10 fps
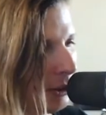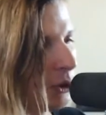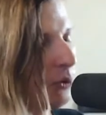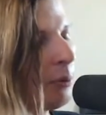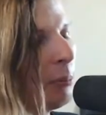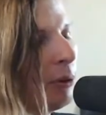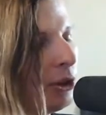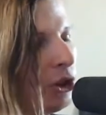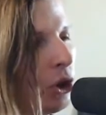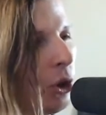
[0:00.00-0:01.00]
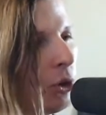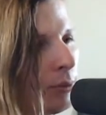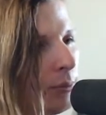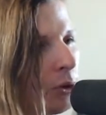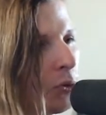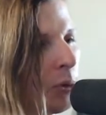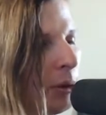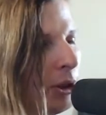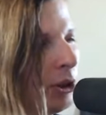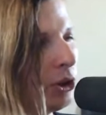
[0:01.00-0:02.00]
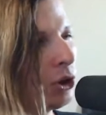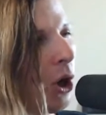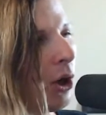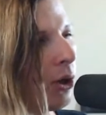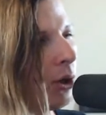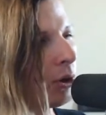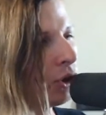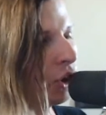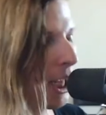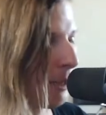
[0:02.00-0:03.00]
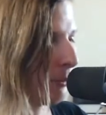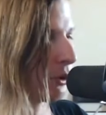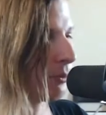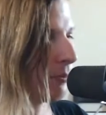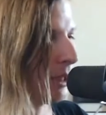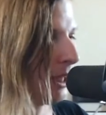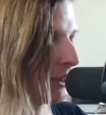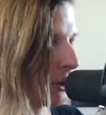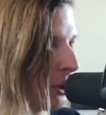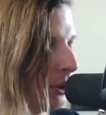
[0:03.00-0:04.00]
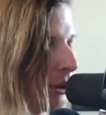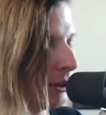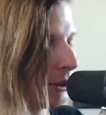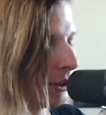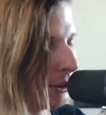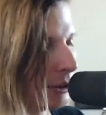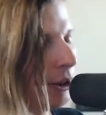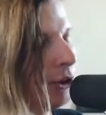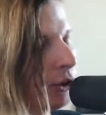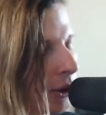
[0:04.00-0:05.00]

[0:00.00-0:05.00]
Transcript: is from Billy Joel. It's from a song called James, and it's here's the